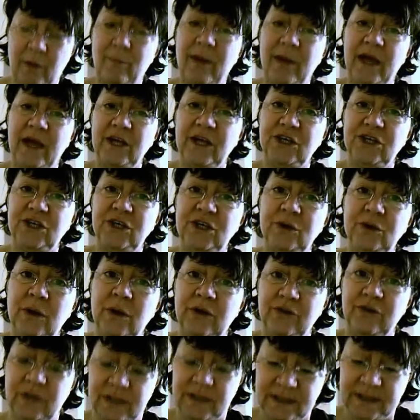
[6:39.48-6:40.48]
on page
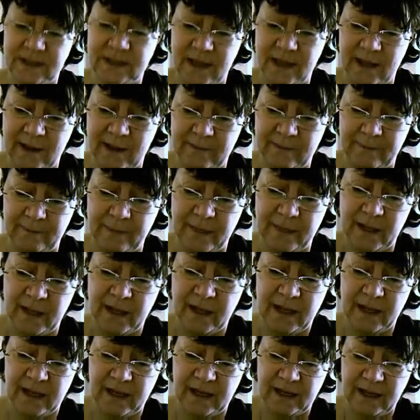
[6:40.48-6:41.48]
210.
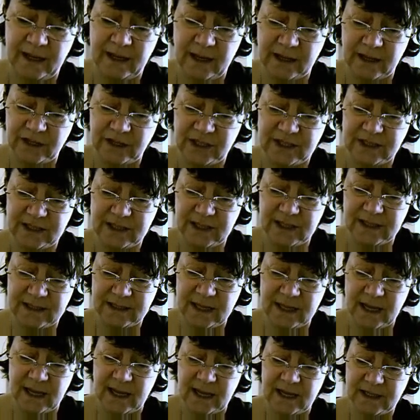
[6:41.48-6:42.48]
He actually says,
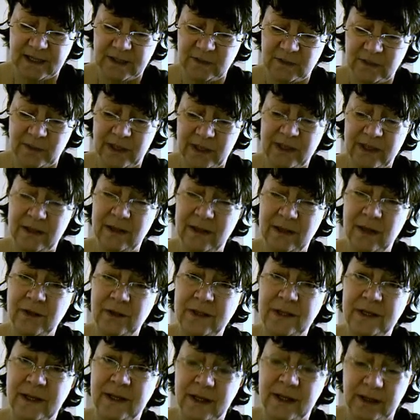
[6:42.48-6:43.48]
it's worth
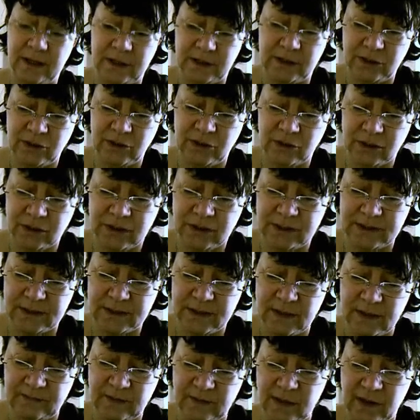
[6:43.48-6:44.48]
noting that
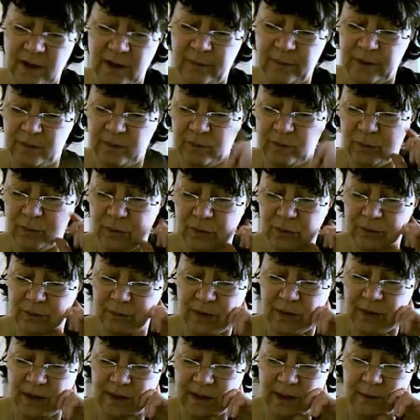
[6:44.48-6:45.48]
doctors have now been
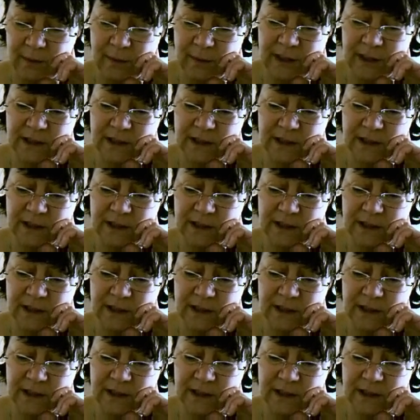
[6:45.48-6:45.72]
warned by their